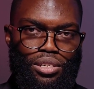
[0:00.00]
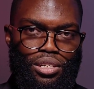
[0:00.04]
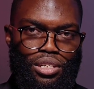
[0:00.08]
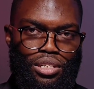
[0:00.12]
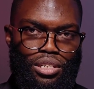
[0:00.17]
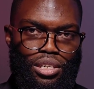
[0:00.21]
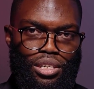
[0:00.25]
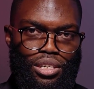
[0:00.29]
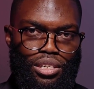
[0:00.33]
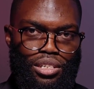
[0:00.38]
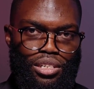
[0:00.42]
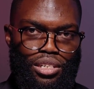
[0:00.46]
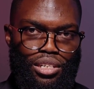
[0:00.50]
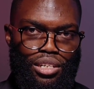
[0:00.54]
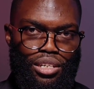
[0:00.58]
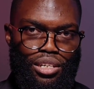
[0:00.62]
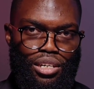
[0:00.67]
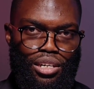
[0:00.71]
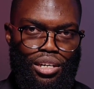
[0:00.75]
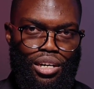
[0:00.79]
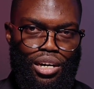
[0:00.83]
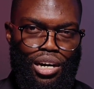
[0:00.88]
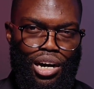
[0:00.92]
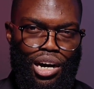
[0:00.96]
Is it
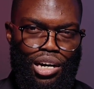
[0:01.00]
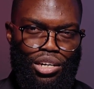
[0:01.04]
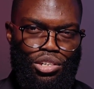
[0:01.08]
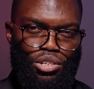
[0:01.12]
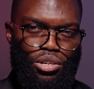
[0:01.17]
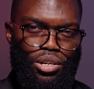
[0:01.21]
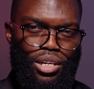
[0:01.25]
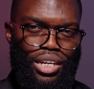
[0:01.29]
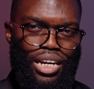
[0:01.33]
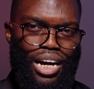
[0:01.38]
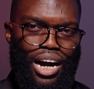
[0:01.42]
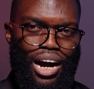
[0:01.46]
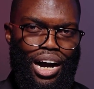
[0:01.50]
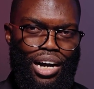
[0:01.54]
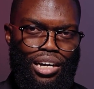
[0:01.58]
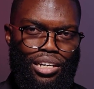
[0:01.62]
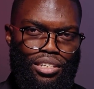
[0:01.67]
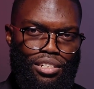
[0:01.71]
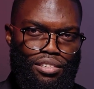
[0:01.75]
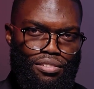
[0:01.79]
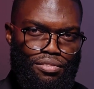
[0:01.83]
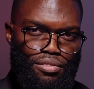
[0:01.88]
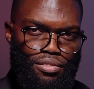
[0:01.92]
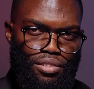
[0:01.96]
actually
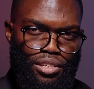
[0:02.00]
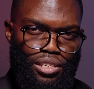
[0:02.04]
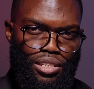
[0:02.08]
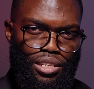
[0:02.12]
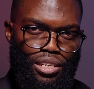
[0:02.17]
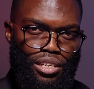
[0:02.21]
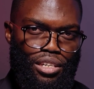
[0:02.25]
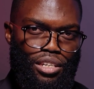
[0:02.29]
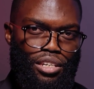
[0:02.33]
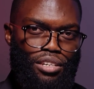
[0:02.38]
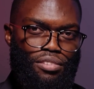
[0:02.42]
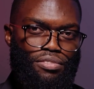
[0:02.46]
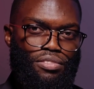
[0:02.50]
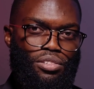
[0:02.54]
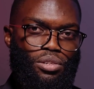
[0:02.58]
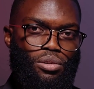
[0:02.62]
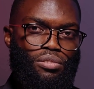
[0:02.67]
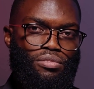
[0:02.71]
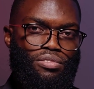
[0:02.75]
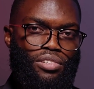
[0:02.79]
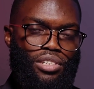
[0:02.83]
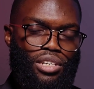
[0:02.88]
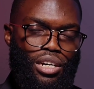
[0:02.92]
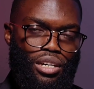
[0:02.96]
active? Is the gift
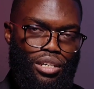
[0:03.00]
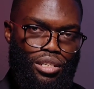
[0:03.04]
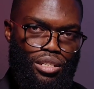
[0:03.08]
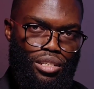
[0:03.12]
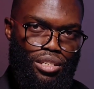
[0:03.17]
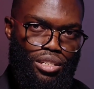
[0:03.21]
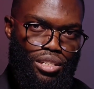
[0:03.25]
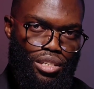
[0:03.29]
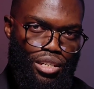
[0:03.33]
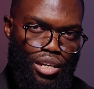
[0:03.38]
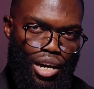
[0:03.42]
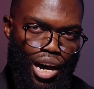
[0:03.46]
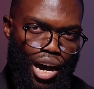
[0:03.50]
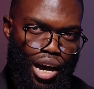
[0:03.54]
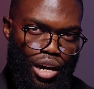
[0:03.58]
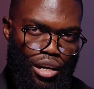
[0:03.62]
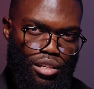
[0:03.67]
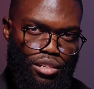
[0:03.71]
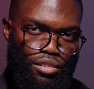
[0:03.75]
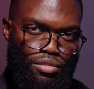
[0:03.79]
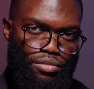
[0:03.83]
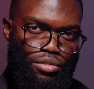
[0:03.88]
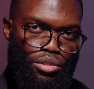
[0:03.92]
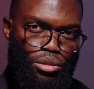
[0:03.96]
of tongues
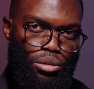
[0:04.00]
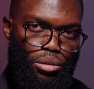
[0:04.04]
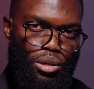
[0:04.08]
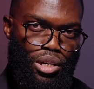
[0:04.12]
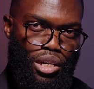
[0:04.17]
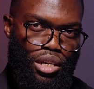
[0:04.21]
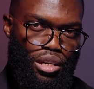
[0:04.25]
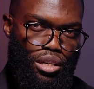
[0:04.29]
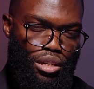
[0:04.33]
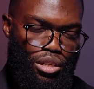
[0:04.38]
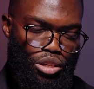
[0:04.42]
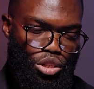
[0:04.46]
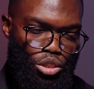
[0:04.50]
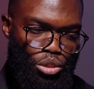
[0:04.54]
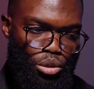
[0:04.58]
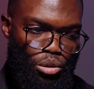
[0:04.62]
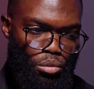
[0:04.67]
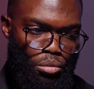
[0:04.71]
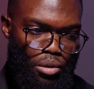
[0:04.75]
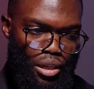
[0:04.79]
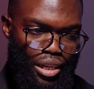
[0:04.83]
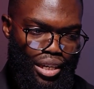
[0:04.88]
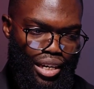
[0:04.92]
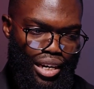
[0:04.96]
active today? Should
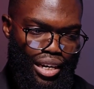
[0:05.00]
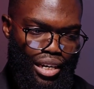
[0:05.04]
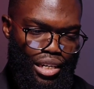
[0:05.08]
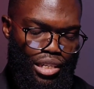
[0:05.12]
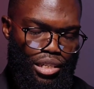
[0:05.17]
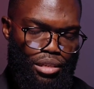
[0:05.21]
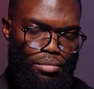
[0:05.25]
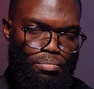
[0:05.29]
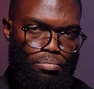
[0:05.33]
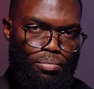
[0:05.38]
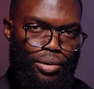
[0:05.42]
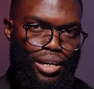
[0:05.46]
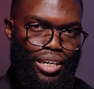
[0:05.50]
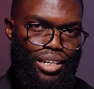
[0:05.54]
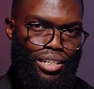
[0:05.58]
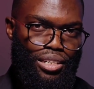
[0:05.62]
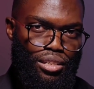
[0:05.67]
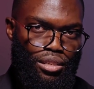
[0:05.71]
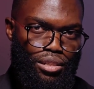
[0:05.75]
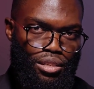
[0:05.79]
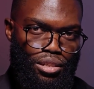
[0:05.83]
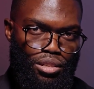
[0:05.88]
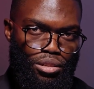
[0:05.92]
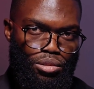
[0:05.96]
we expect
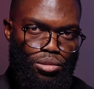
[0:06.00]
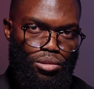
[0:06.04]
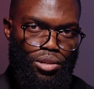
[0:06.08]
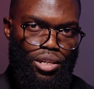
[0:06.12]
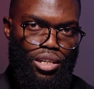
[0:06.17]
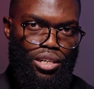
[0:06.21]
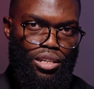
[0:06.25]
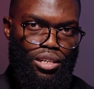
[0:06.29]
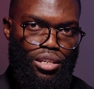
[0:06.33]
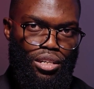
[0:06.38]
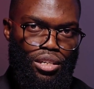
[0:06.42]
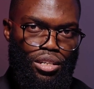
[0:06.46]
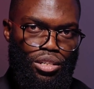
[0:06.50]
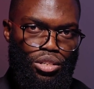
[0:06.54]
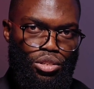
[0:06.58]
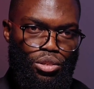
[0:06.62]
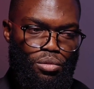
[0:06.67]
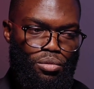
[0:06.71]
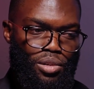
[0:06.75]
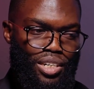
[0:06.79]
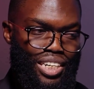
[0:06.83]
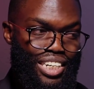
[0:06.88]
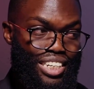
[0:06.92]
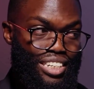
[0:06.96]
it today? Should
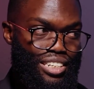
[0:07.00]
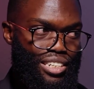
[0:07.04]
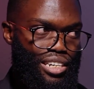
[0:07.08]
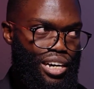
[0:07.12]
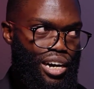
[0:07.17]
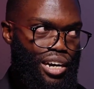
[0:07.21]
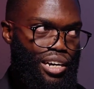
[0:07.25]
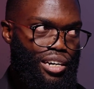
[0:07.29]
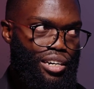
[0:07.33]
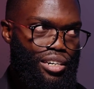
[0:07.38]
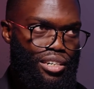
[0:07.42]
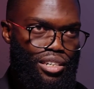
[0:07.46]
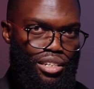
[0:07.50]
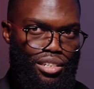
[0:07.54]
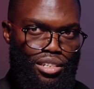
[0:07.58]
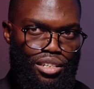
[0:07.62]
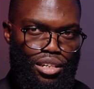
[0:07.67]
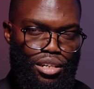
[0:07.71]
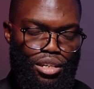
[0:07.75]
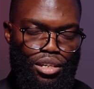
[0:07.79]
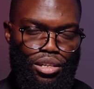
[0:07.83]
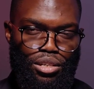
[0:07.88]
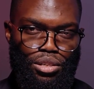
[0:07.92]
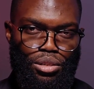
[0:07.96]
we desire it
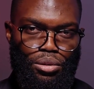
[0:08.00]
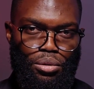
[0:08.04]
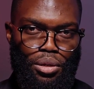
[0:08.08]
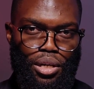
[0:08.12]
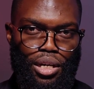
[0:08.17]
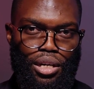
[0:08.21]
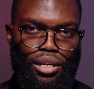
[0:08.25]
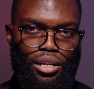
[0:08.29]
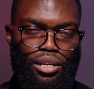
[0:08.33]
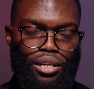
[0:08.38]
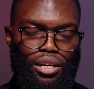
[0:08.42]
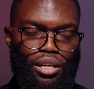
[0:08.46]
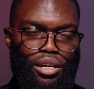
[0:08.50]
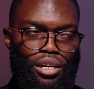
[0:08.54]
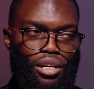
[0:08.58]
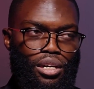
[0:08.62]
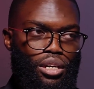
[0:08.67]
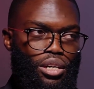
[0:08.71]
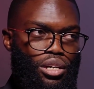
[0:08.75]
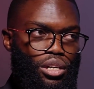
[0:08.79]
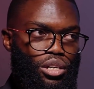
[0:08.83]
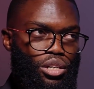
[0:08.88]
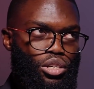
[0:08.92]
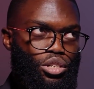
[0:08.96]
today?
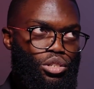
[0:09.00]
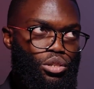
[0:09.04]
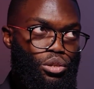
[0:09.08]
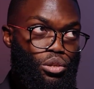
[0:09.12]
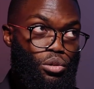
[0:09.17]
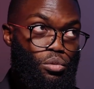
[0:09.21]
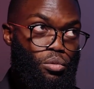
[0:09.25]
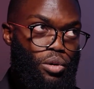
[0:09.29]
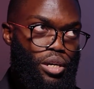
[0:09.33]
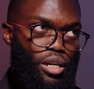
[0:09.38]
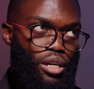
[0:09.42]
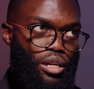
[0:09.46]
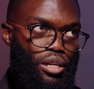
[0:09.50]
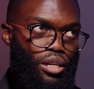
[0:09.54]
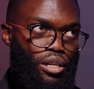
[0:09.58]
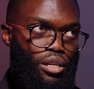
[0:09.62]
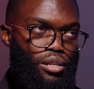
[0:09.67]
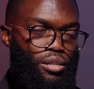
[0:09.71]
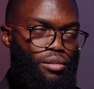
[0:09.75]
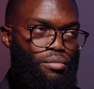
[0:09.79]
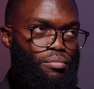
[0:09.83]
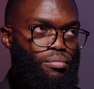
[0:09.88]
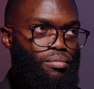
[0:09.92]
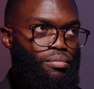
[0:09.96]
Should we
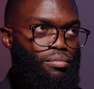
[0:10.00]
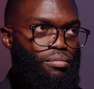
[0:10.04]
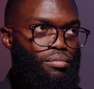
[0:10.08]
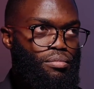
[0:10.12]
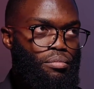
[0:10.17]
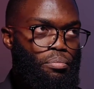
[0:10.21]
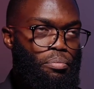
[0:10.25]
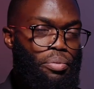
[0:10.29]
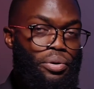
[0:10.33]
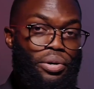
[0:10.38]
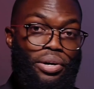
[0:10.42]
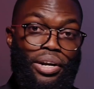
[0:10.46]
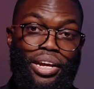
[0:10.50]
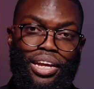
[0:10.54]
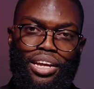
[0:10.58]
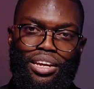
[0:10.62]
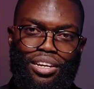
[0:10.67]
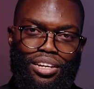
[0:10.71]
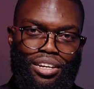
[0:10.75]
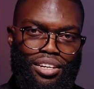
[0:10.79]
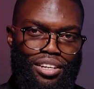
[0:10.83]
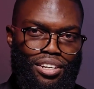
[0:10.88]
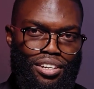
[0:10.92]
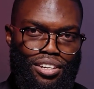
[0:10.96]

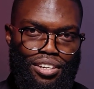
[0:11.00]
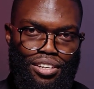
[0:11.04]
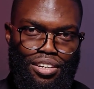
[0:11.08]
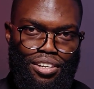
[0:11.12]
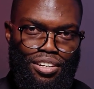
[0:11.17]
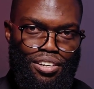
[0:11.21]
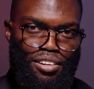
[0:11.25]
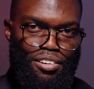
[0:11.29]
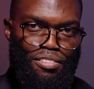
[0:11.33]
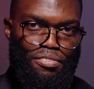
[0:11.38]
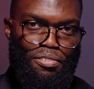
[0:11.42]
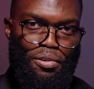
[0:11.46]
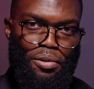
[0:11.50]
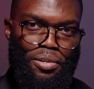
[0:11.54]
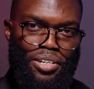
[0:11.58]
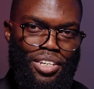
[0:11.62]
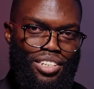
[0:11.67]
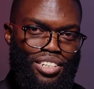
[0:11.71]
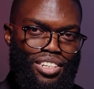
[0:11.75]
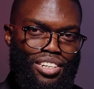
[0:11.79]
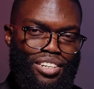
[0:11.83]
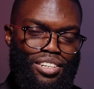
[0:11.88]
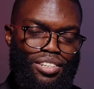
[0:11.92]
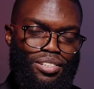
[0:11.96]
pray for
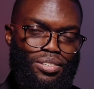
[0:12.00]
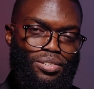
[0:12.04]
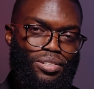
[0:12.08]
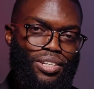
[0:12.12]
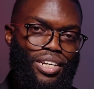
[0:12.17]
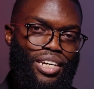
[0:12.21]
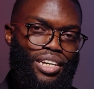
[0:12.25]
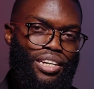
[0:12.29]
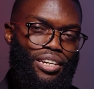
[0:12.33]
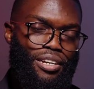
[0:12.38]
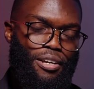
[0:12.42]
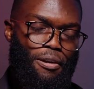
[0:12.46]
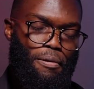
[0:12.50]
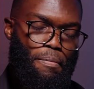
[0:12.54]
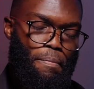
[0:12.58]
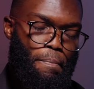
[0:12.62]
it today?